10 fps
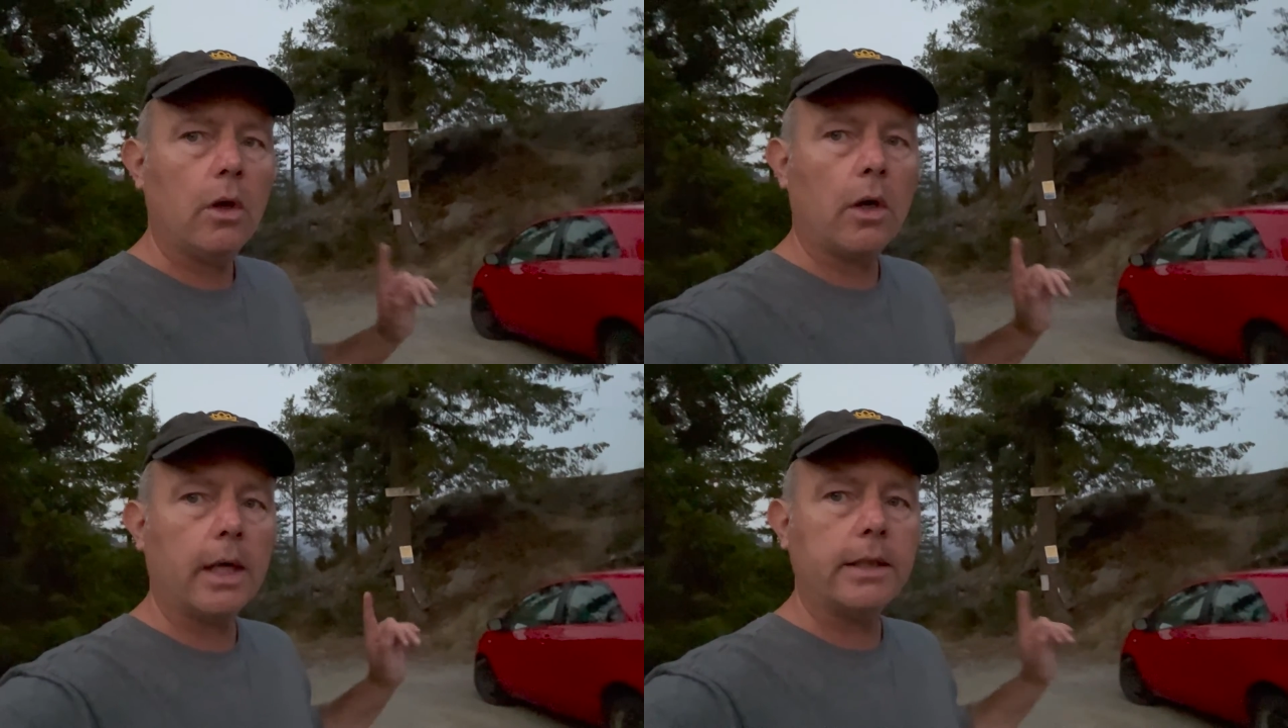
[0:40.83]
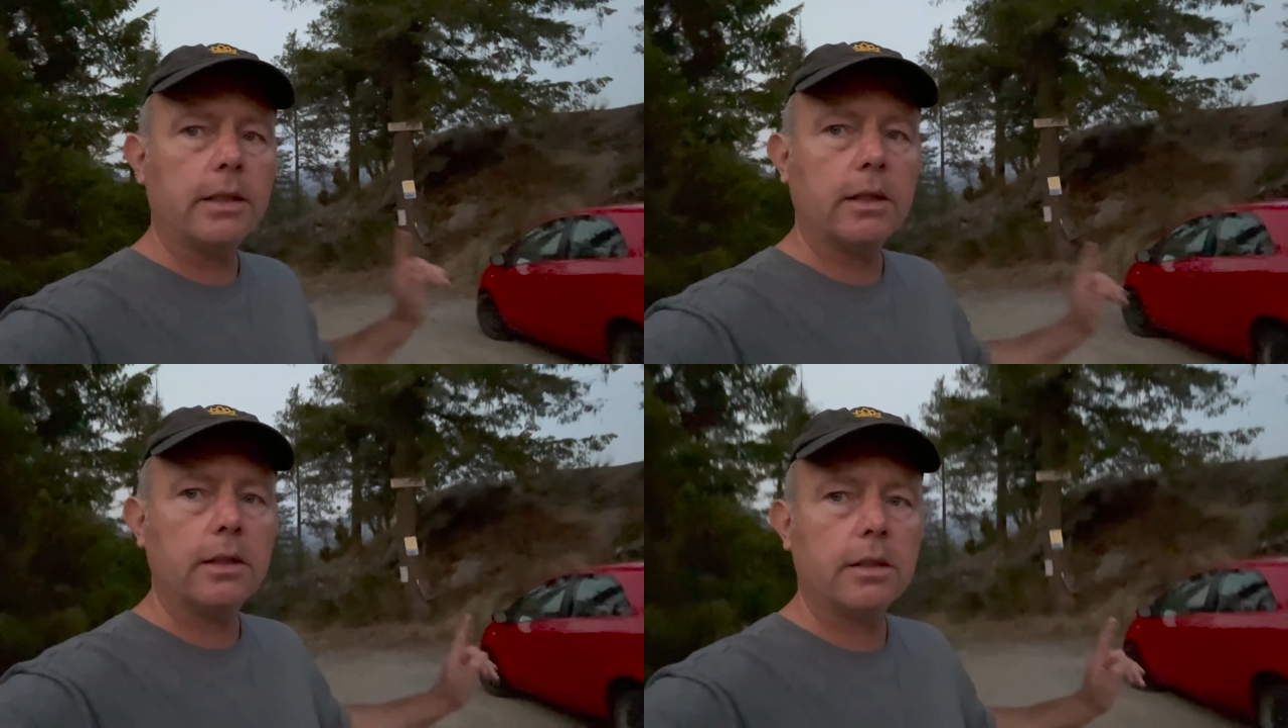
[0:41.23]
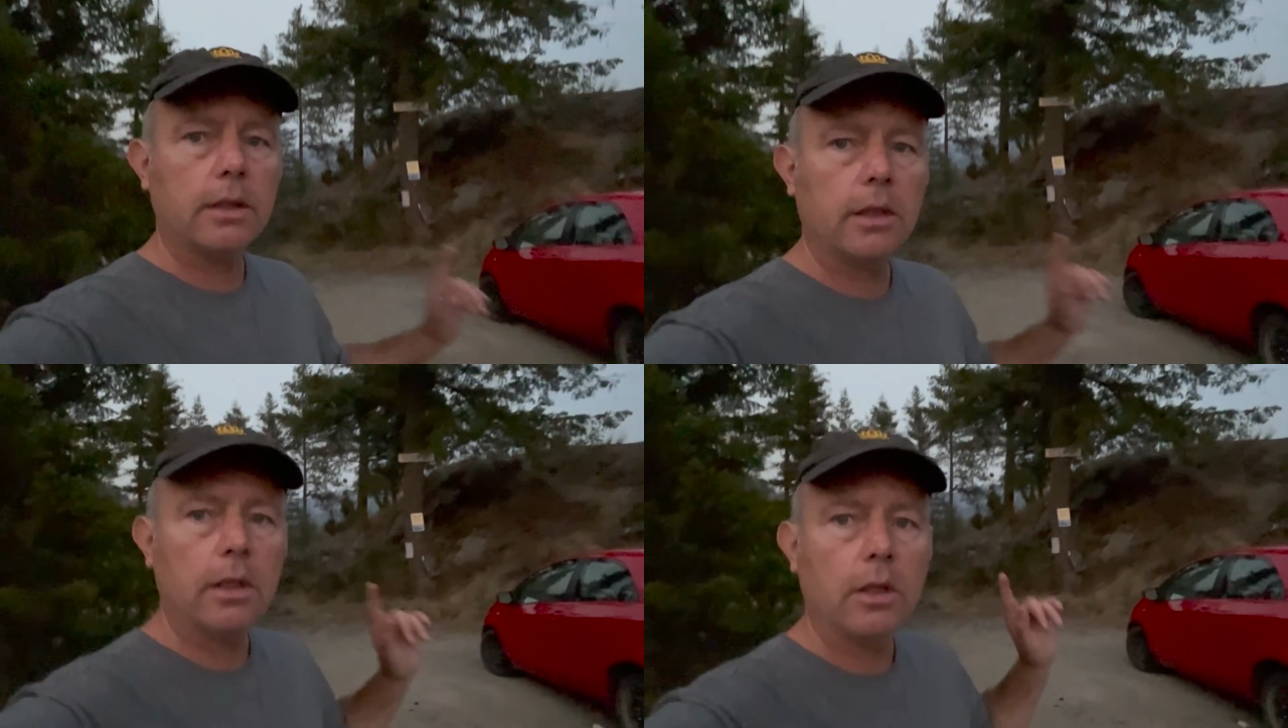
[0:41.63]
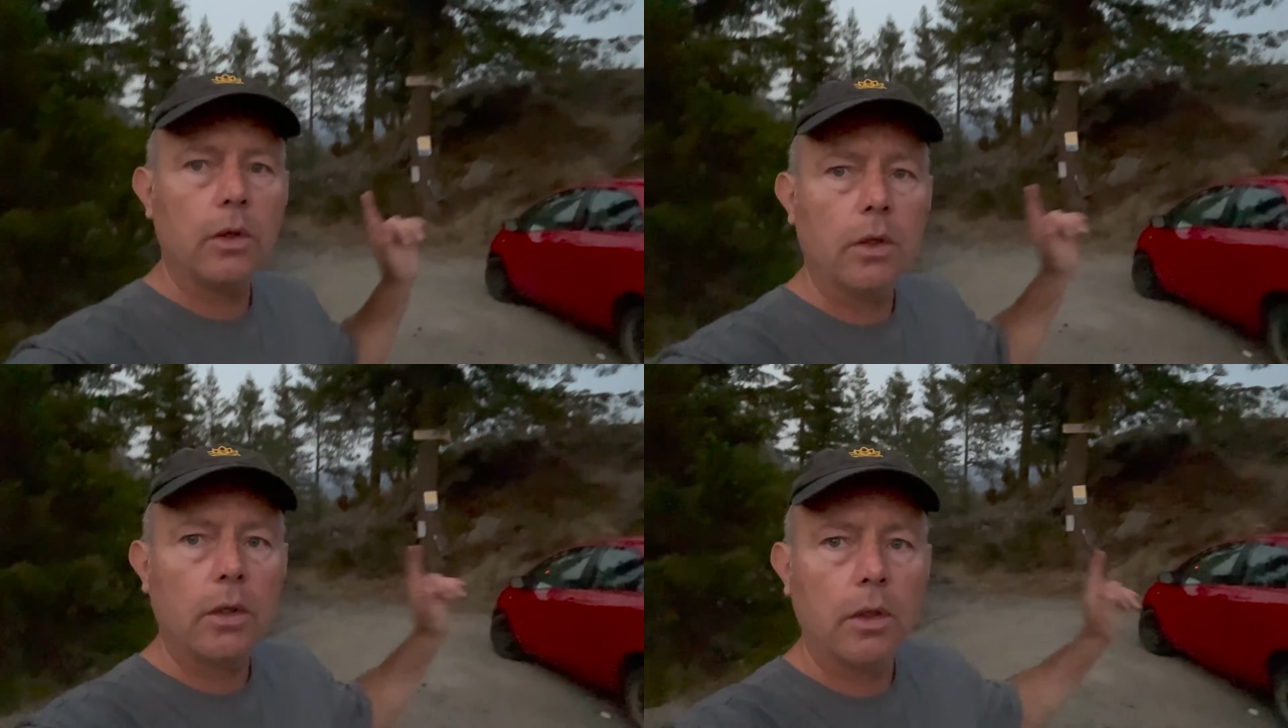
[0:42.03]
I did
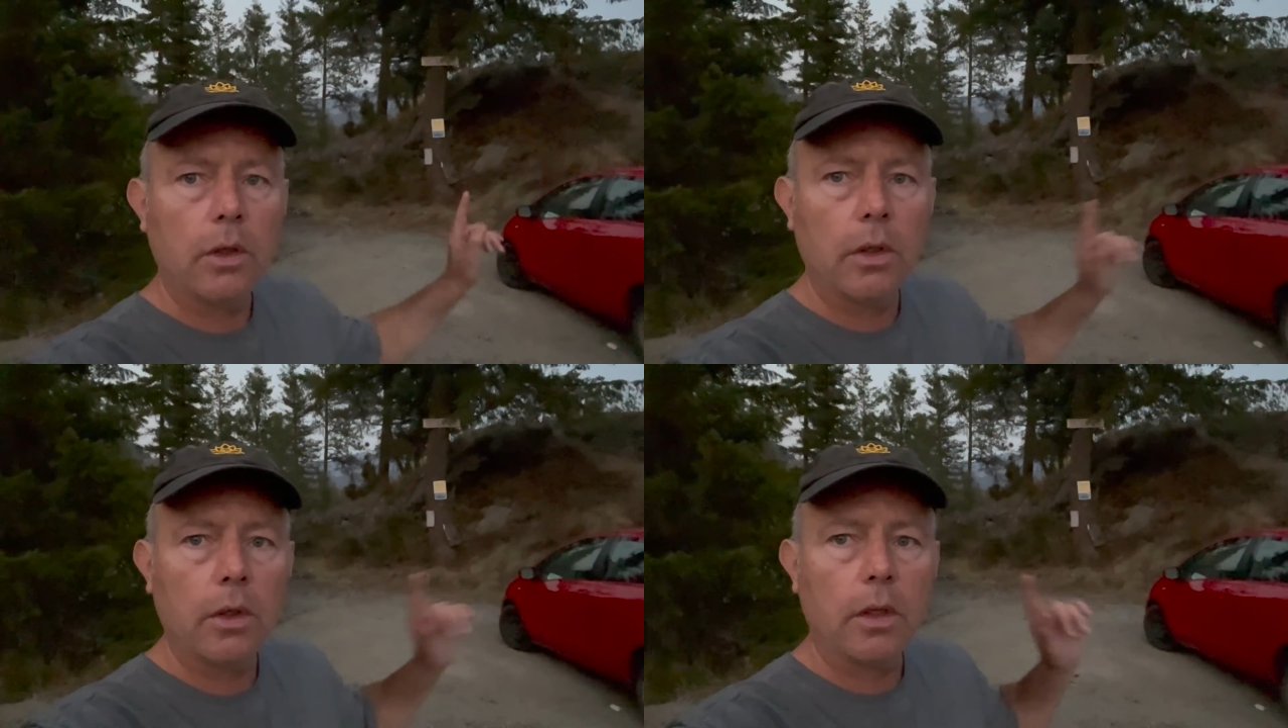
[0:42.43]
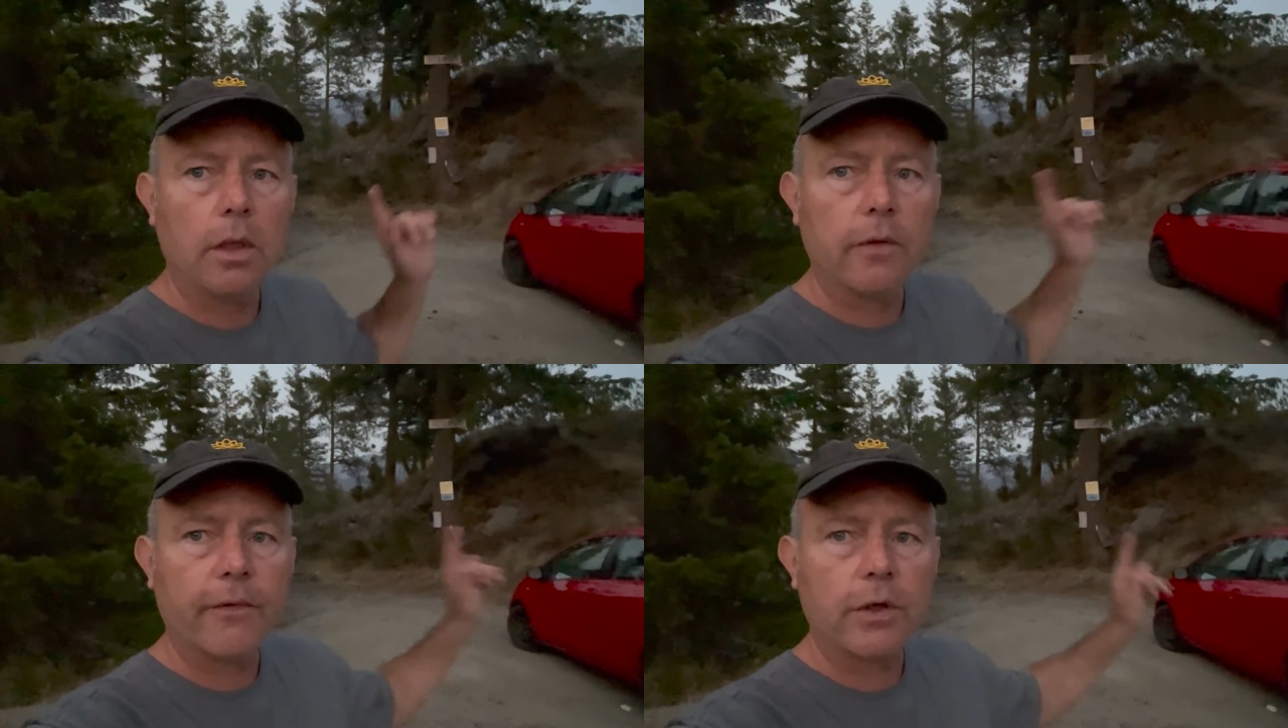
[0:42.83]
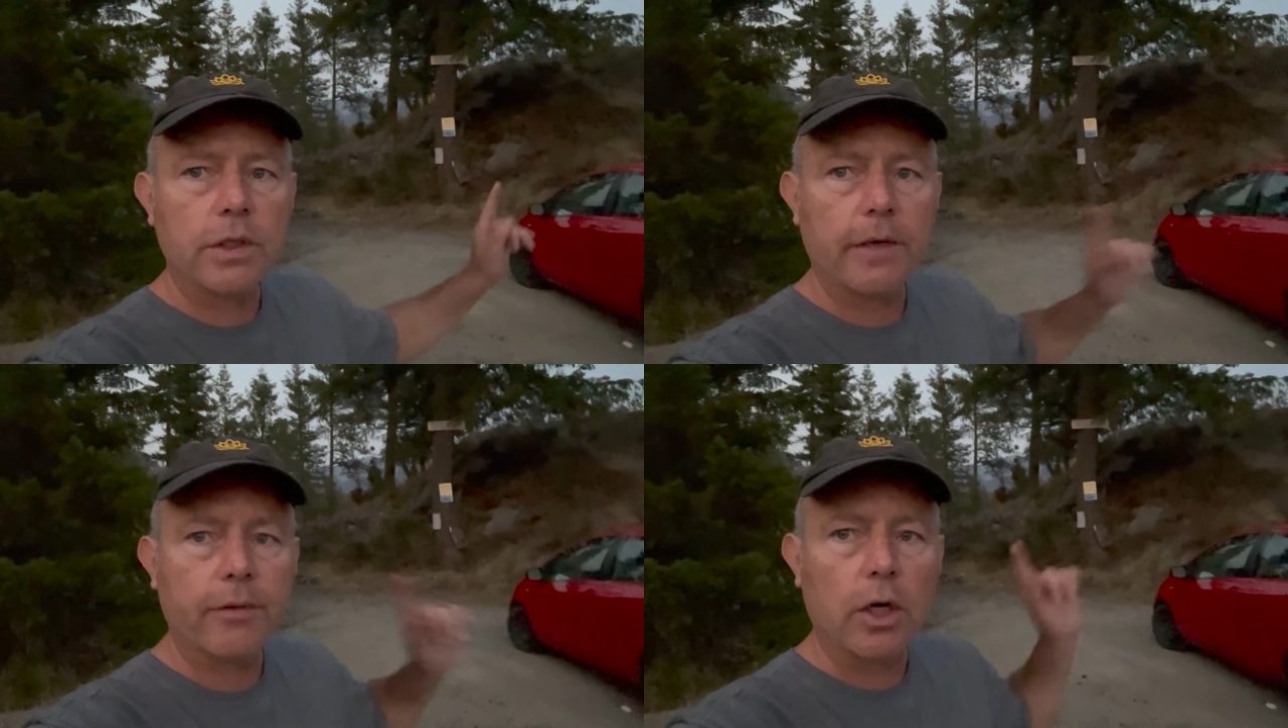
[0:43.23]
the first ever